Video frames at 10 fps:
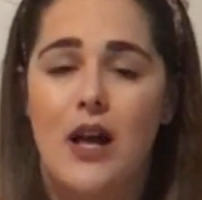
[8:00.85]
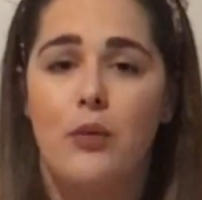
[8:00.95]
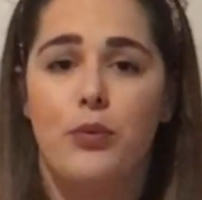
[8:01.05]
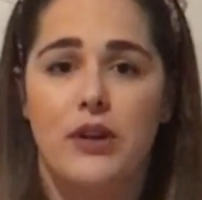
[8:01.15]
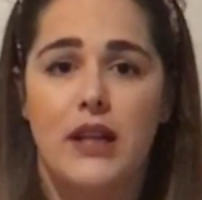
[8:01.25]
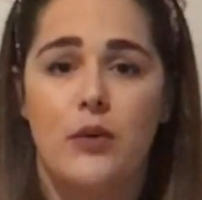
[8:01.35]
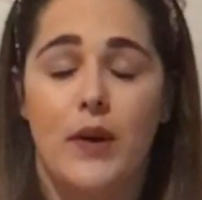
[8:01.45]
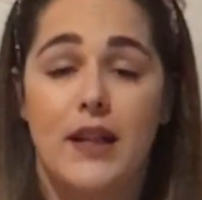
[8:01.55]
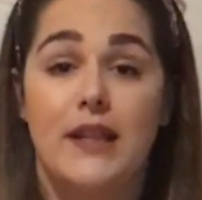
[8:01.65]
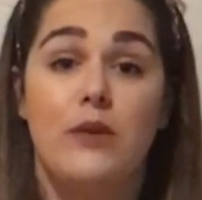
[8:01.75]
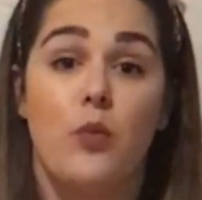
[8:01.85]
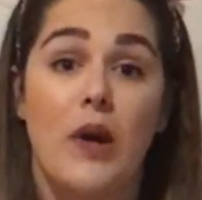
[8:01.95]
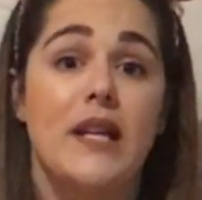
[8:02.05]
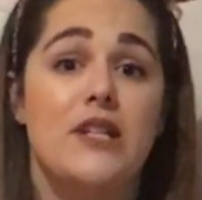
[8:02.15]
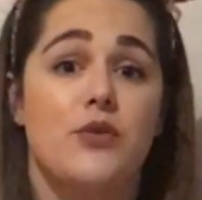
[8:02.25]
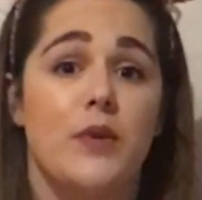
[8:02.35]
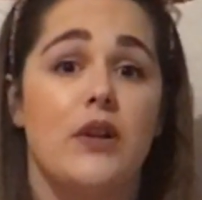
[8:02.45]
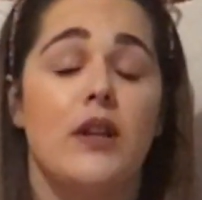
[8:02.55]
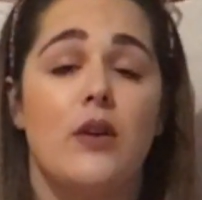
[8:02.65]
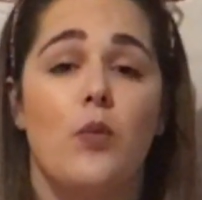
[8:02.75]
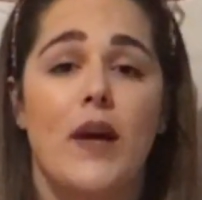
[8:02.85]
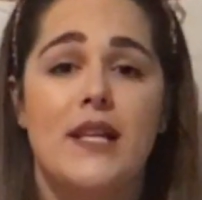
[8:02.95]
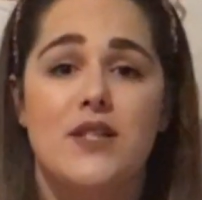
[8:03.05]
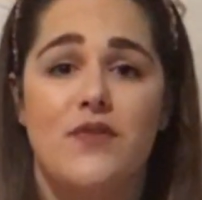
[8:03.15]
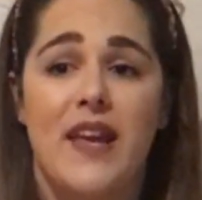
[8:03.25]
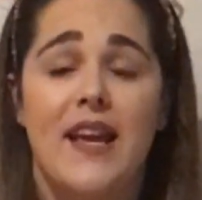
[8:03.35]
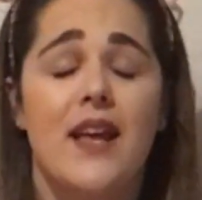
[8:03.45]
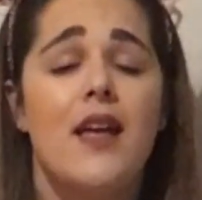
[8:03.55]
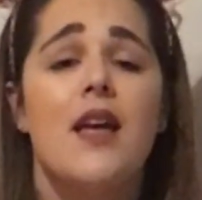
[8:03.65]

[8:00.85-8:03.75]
tell pretty quickly what is real and what is fake.